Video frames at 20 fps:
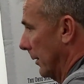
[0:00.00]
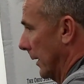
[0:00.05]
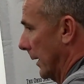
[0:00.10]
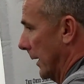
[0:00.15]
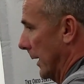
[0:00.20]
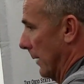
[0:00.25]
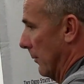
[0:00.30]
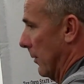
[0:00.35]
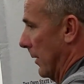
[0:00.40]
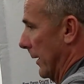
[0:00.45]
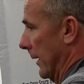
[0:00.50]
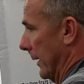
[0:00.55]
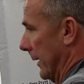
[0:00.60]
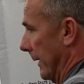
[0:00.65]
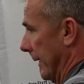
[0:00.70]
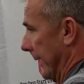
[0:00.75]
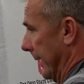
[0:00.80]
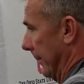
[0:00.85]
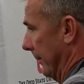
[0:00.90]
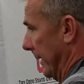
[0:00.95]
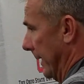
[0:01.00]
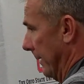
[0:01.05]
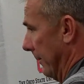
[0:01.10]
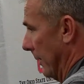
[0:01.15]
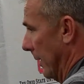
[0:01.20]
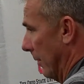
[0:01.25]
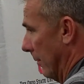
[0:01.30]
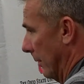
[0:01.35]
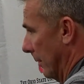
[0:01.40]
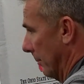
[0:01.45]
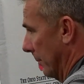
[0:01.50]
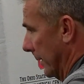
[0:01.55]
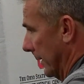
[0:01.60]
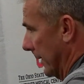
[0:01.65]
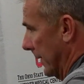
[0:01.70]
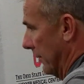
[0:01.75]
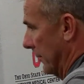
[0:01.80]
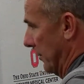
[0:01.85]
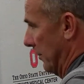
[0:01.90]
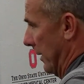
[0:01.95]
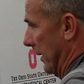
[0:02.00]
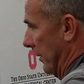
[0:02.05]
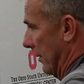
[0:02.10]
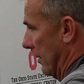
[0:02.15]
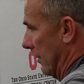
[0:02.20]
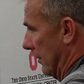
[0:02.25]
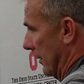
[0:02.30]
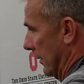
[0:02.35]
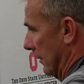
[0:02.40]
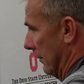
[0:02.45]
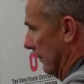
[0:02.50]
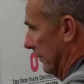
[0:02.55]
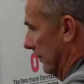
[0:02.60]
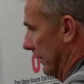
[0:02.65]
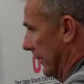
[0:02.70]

I wanted to let him keep going, but that was my call to,